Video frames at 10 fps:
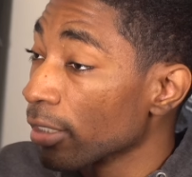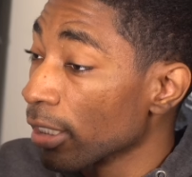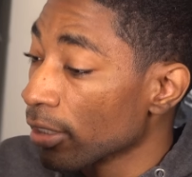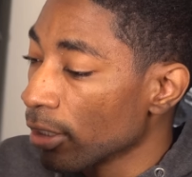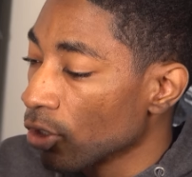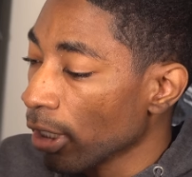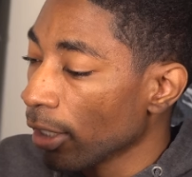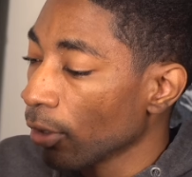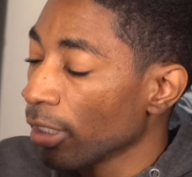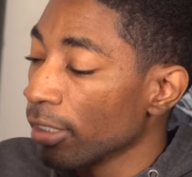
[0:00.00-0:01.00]
the TCG.
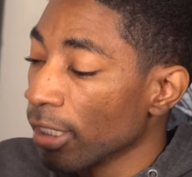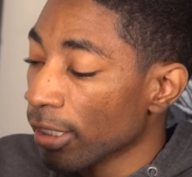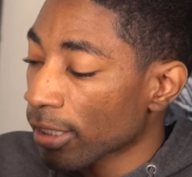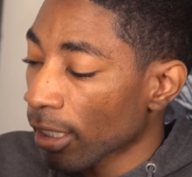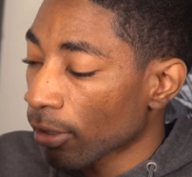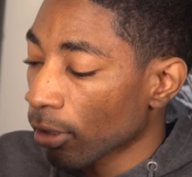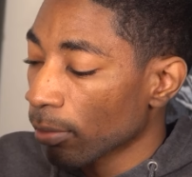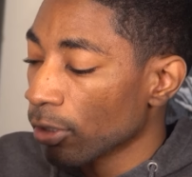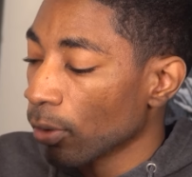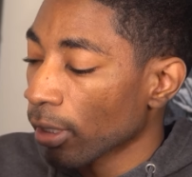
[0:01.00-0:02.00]
Mm. I know they did say they're
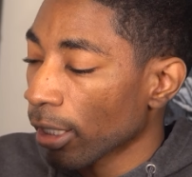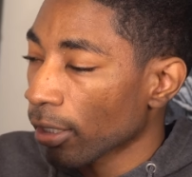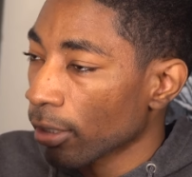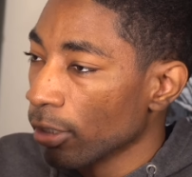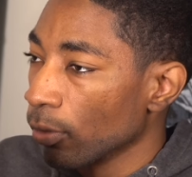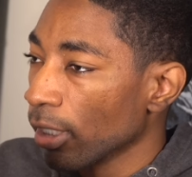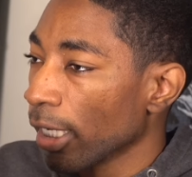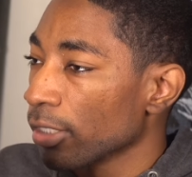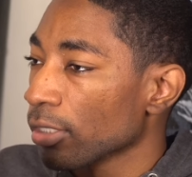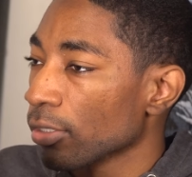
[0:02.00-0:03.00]
going to be doing like a
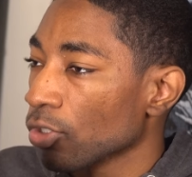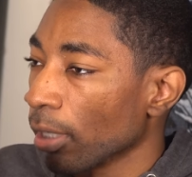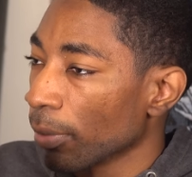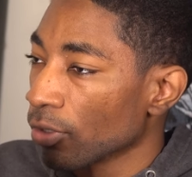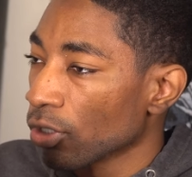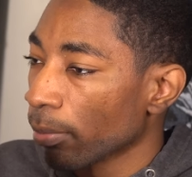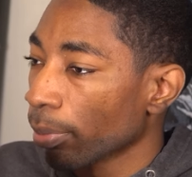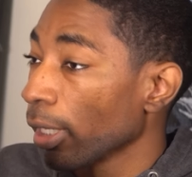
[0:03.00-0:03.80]
UDS championship